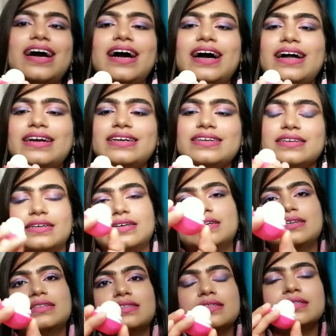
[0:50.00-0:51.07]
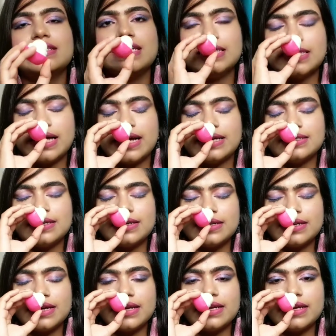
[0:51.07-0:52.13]
and this has a
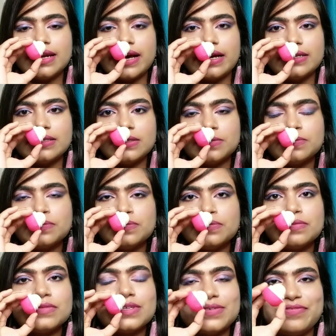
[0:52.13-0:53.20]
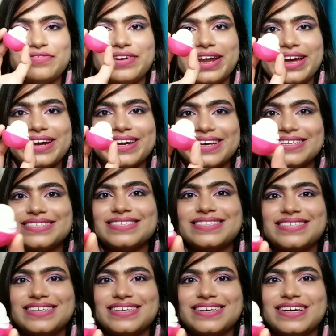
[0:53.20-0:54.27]
really nice
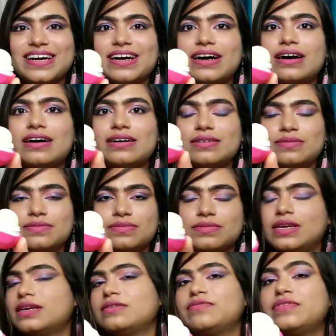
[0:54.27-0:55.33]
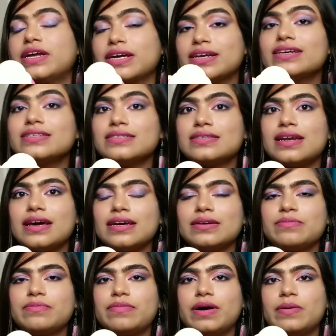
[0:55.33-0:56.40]
fragrance, fragrance
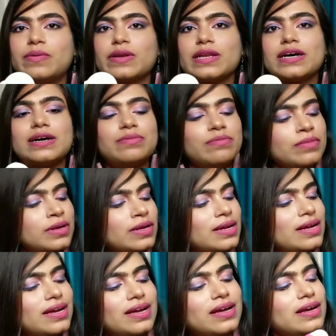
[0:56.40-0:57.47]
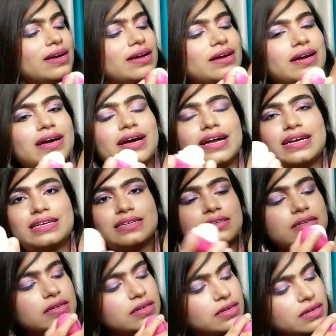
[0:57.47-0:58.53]
like bubble gum,
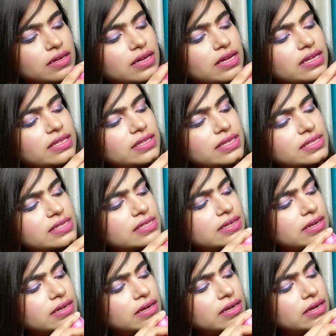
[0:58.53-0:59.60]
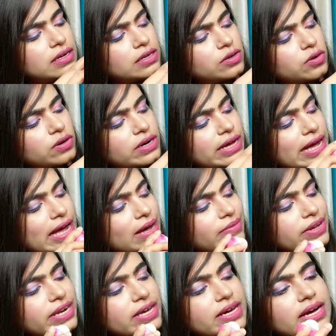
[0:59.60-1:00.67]
and this don't
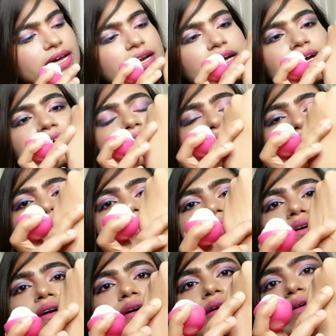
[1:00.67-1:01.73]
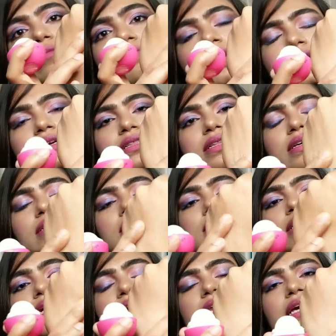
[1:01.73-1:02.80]
have any colors, but this
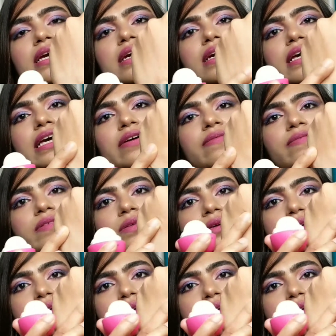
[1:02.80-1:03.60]
really keeps